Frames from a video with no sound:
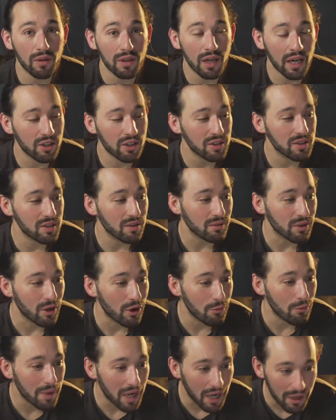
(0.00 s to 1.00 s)
I just don't know
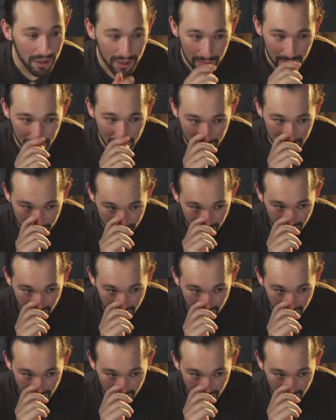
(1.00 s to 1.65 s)
about it. But right